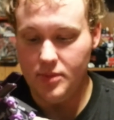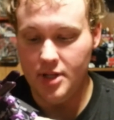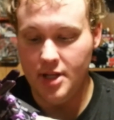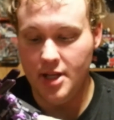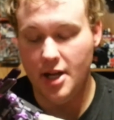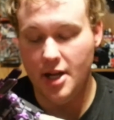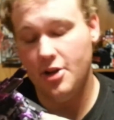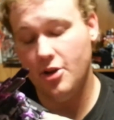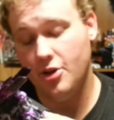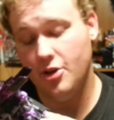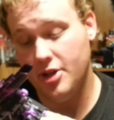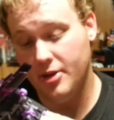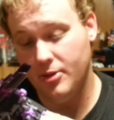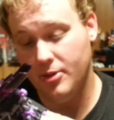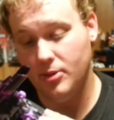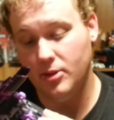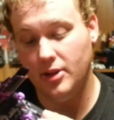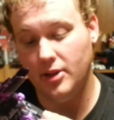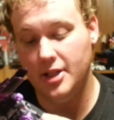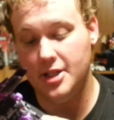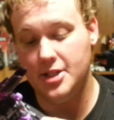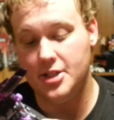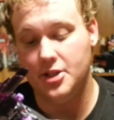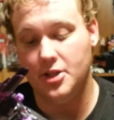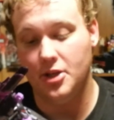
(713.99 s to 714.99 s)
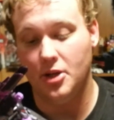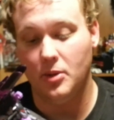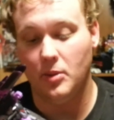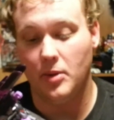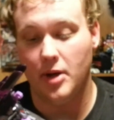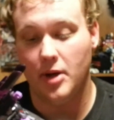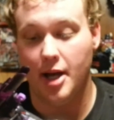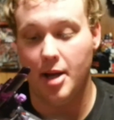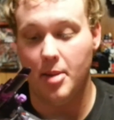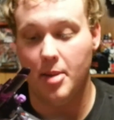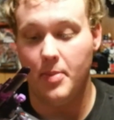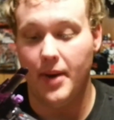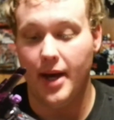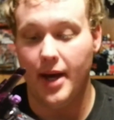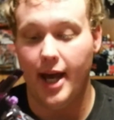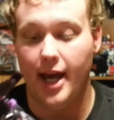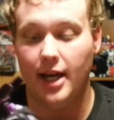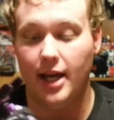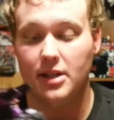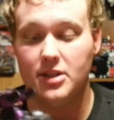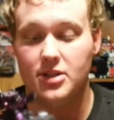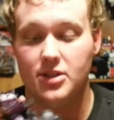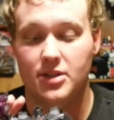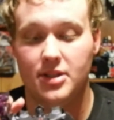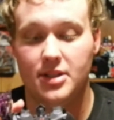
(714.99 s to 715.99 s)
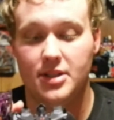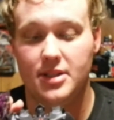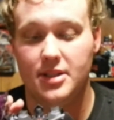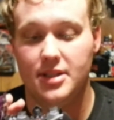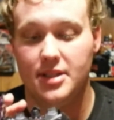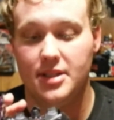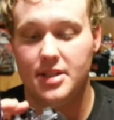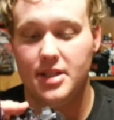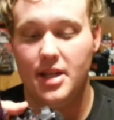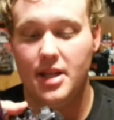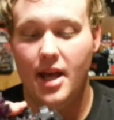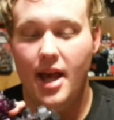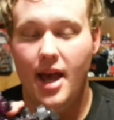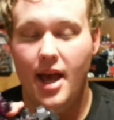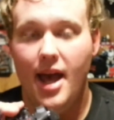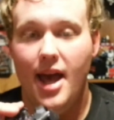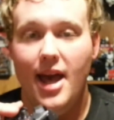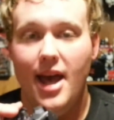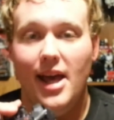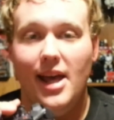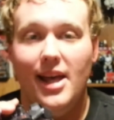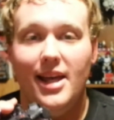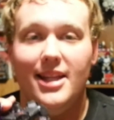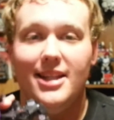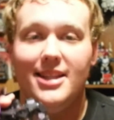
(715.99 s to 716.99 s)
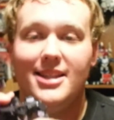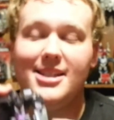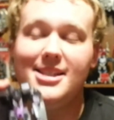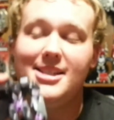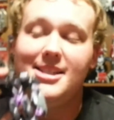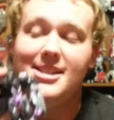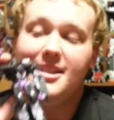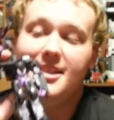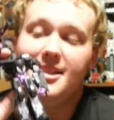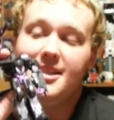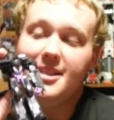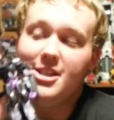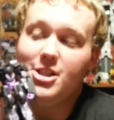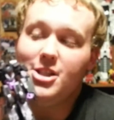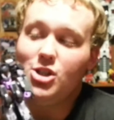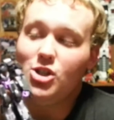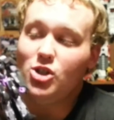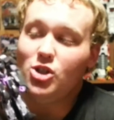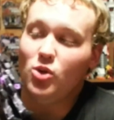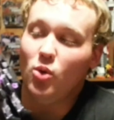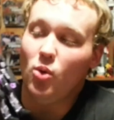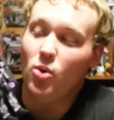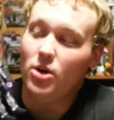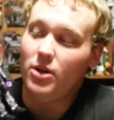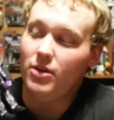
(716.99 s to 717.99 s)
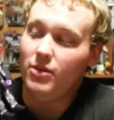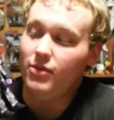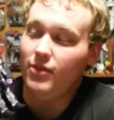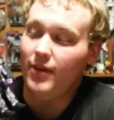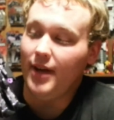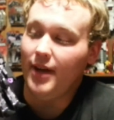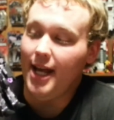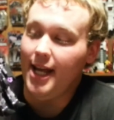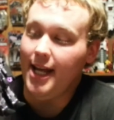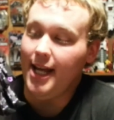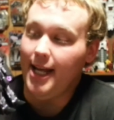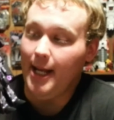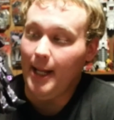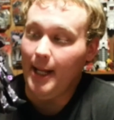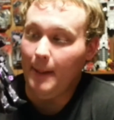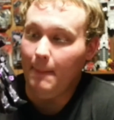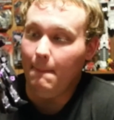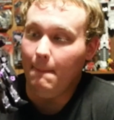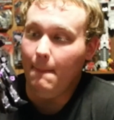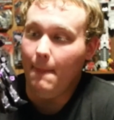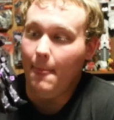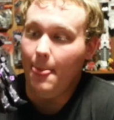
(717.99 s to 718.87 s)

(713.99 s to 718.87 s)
And I know they released the Orion packs, and this is sort of a